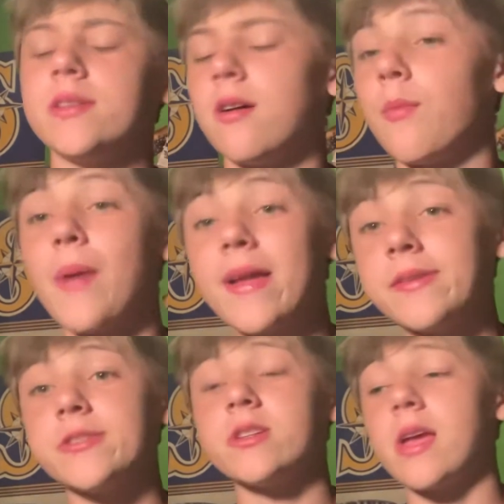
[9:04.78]
our
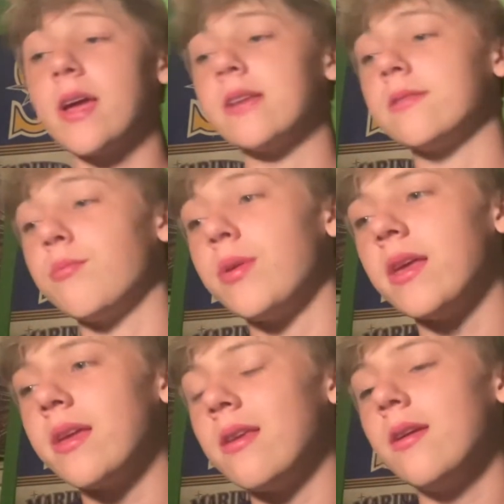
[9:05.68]
bench and
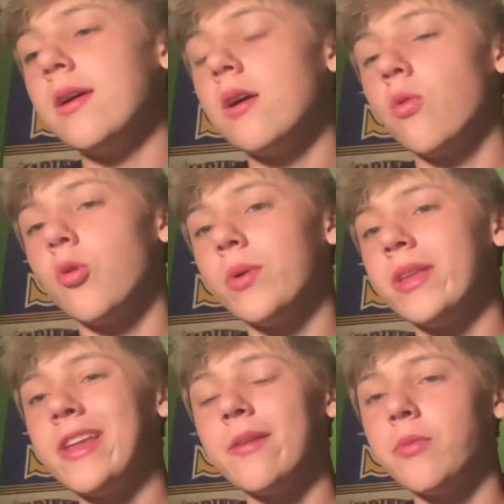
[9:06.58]
be in when we
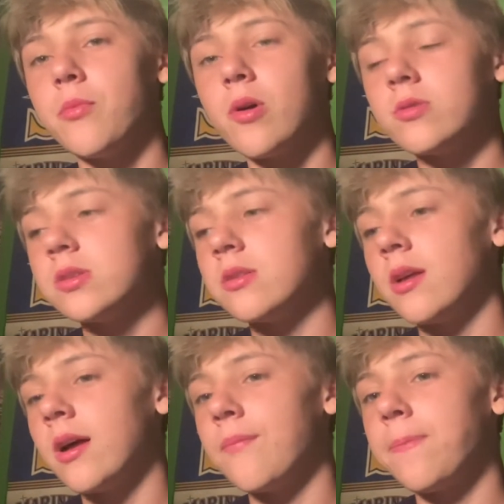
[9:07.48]
need him the most.
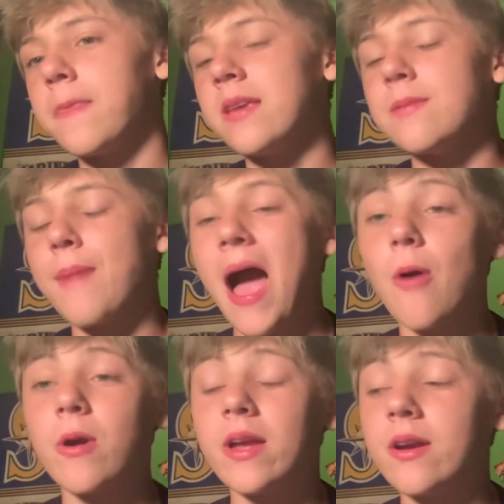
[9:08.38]
Um, he's a
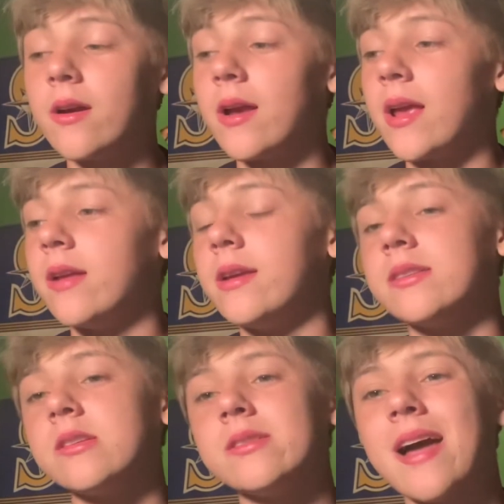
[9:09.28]
power hitter, and
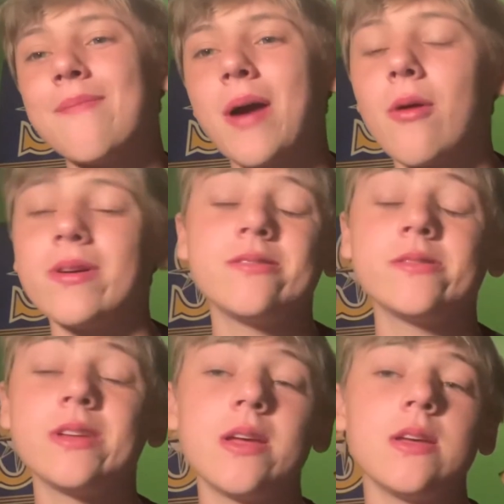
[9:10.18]
it's good to have power
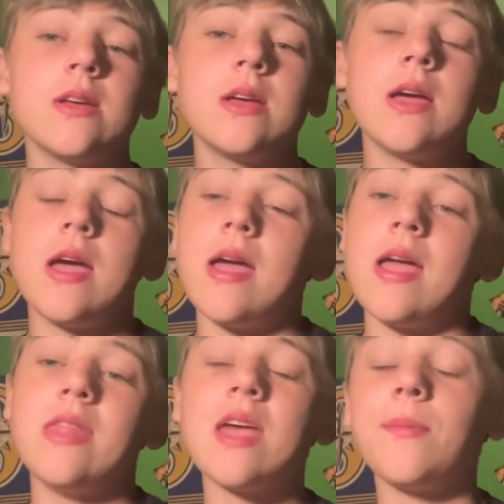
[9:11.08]
hitters
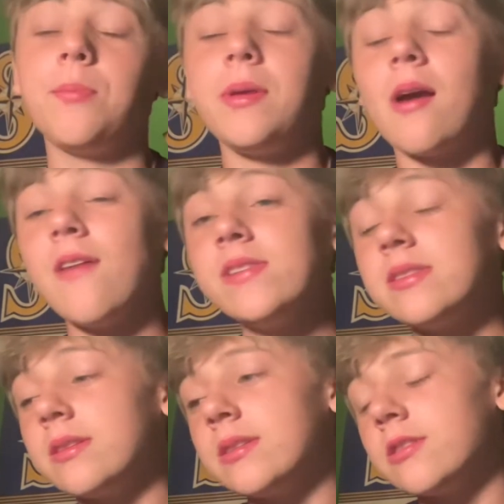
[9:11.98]
in then MLB,
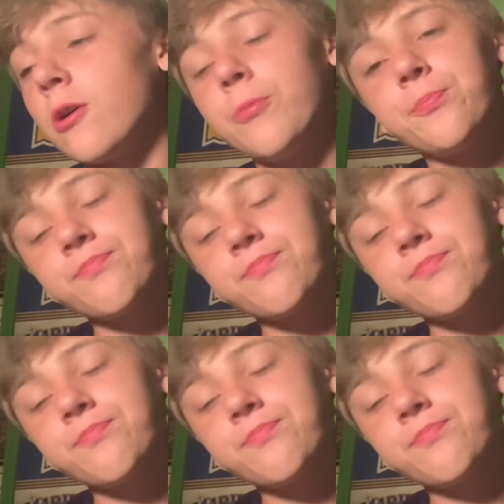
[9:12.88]
obviously. So,